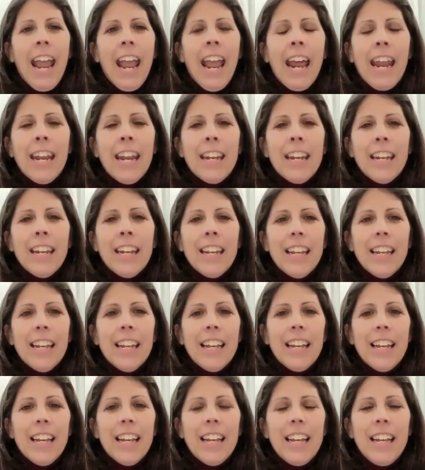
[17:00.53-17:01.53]
And
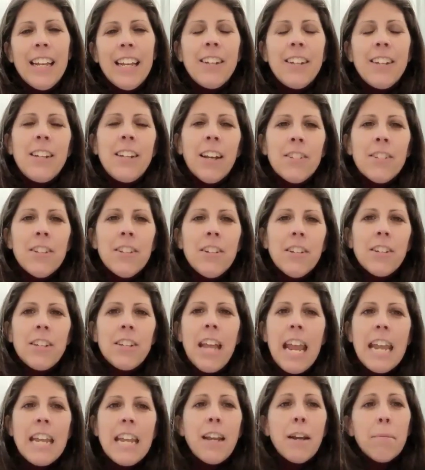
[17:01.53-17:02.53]
it doesn't
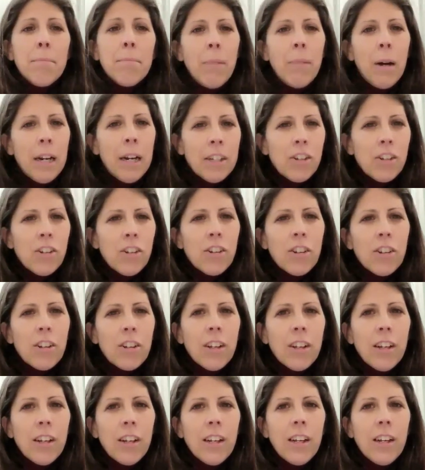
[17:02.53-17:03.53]
take much
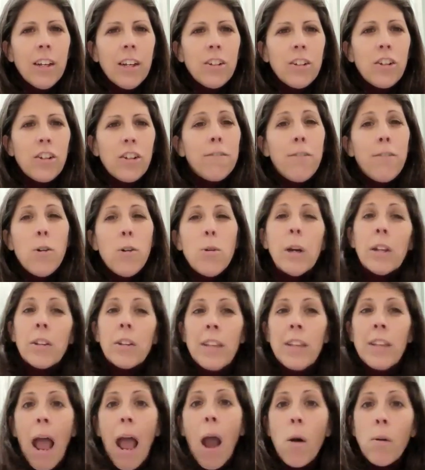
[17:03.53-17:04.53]
to
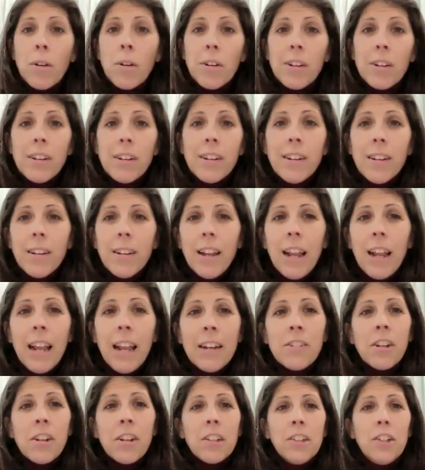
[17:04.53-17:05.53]
focus out
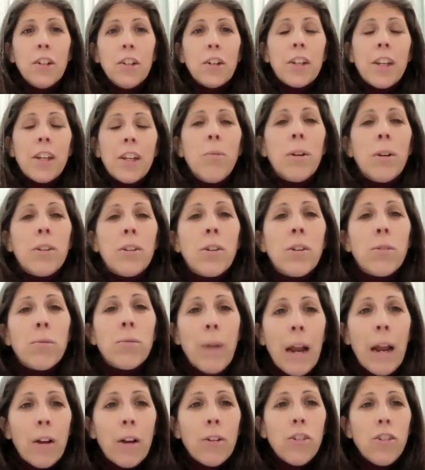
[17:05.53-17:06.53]
and to look at what's
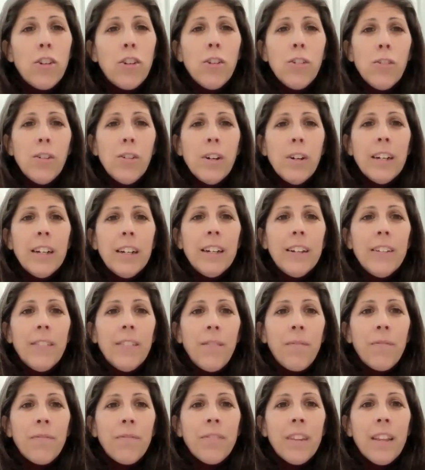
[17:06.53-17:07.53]
around you
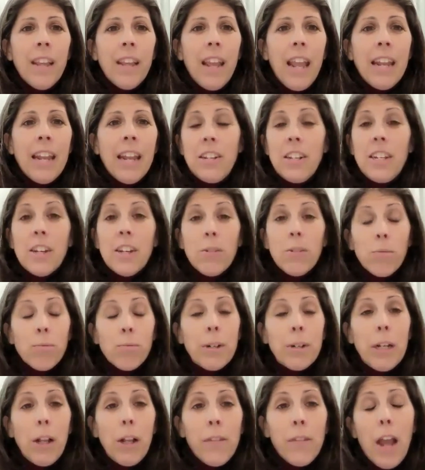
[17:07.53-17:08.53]
and to get
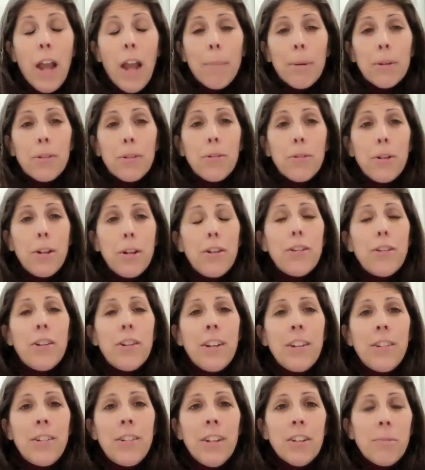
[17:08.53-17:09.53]
real on the opportunities
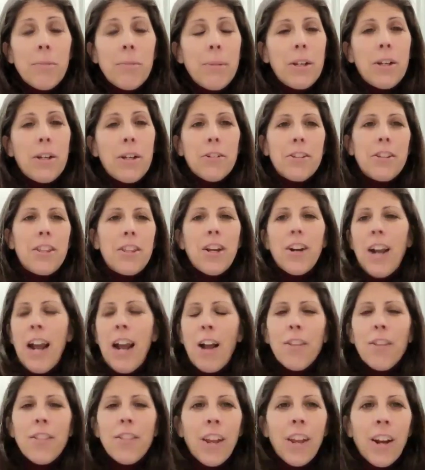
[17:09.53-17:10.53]
that exist, because they're
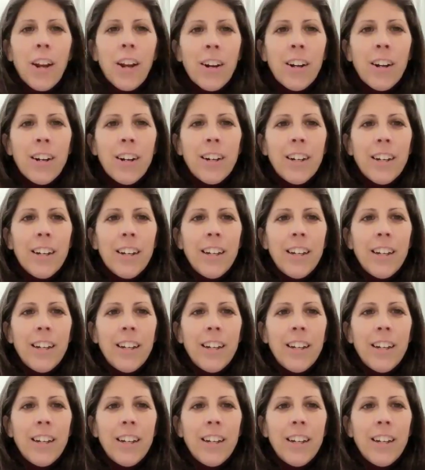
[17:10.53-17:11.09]
out there.